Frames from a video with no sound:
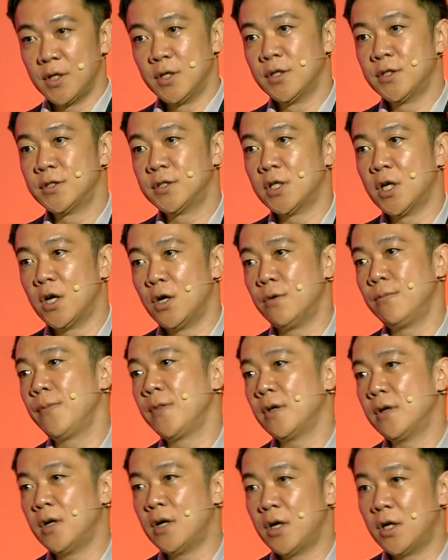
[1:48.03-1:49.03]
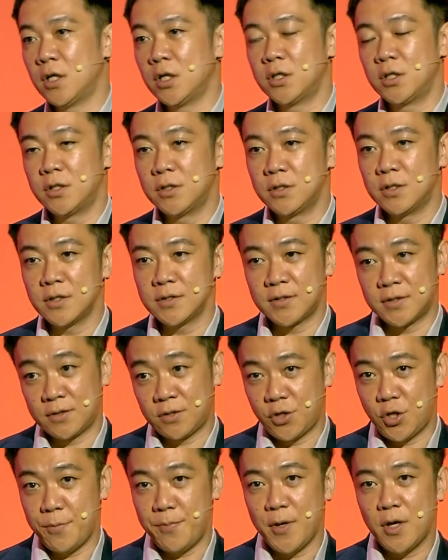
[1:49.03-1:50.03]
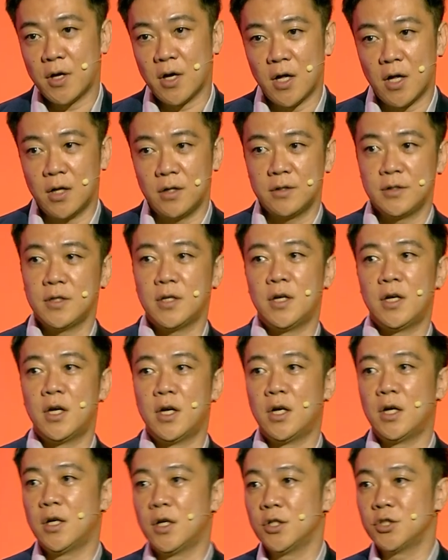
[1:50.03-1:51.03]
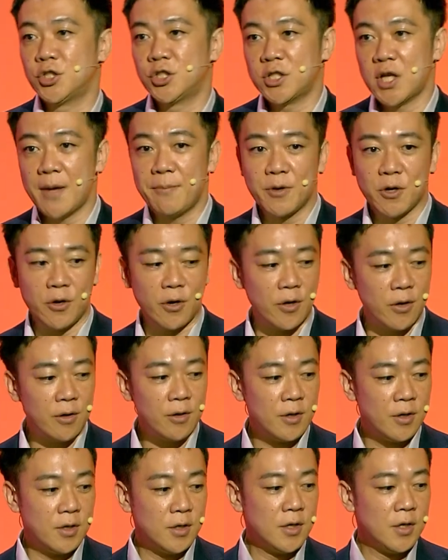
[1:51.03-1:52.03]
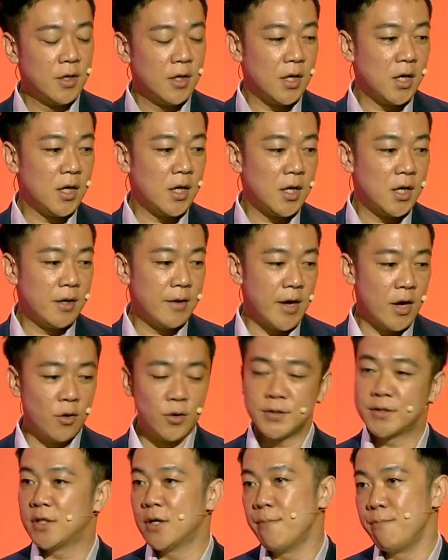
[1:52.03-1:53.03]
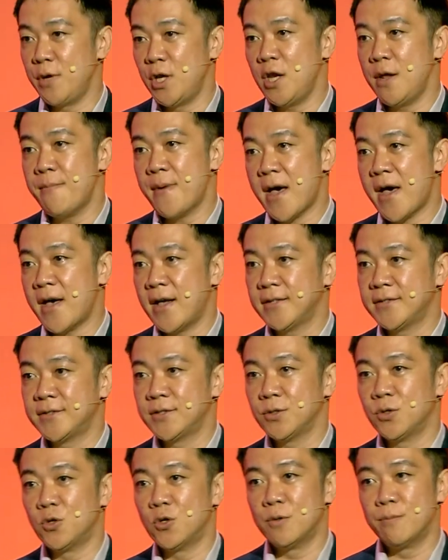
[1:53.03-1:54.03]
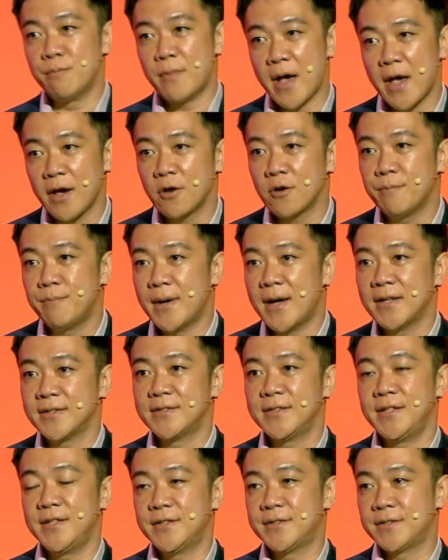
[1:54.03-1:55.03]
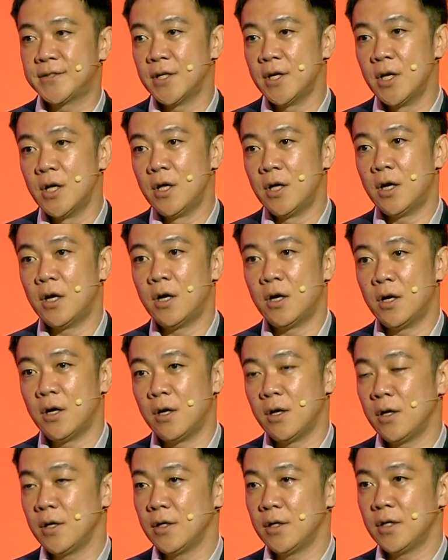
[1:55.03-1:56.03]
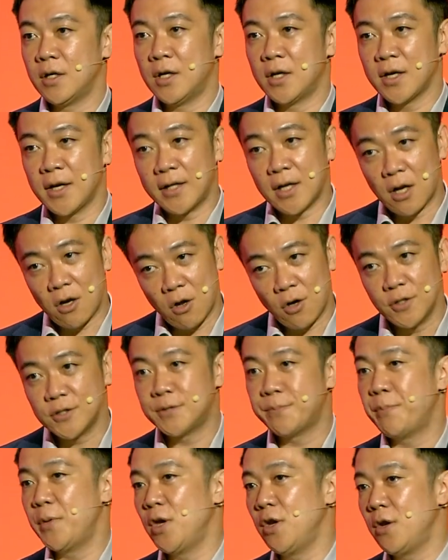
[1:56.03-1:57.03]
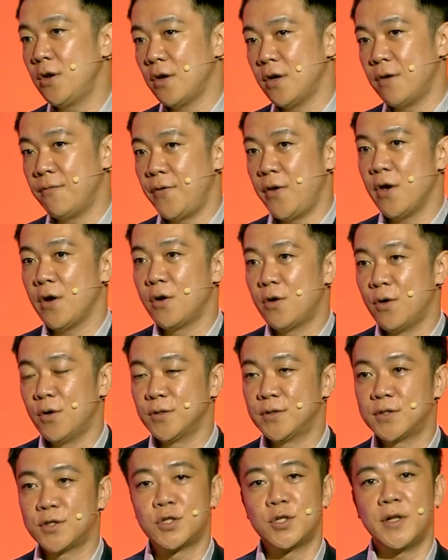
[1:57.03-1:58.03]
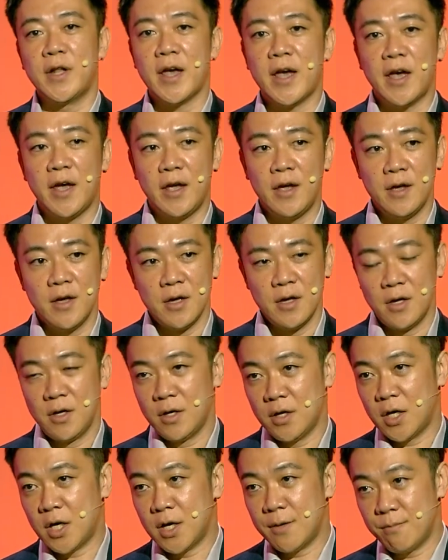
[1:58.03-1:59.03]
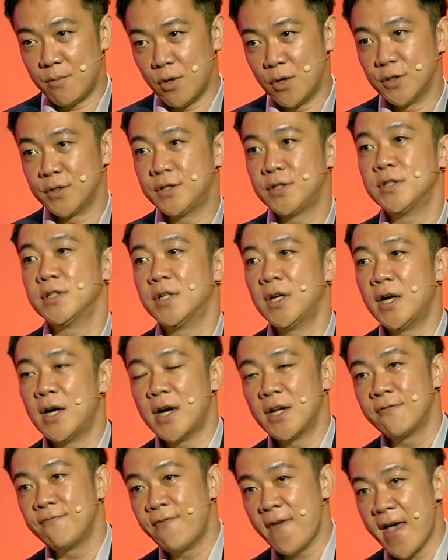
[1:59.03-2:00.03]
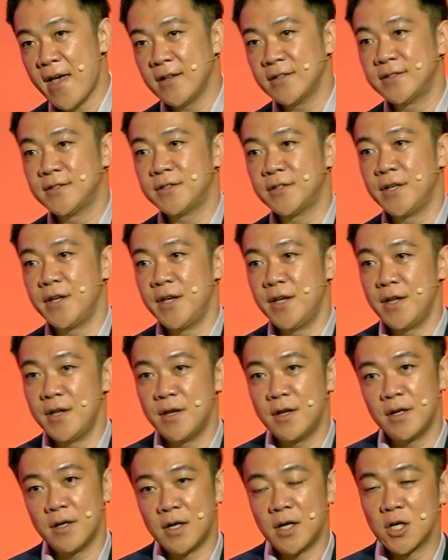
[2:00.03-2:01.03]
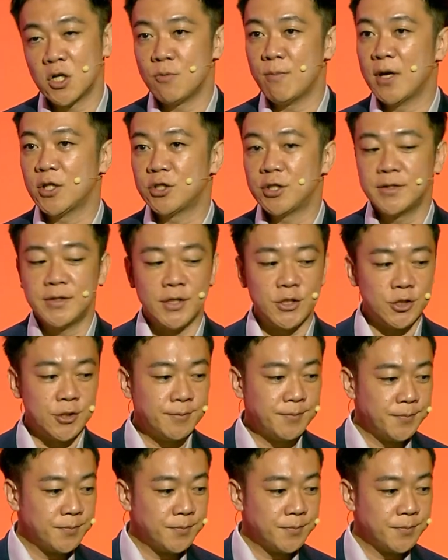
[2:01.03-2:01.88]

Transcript: So the typical shape car, also minibus or microbuses are kind of low-speed vehicles today, most advanced in commercialization.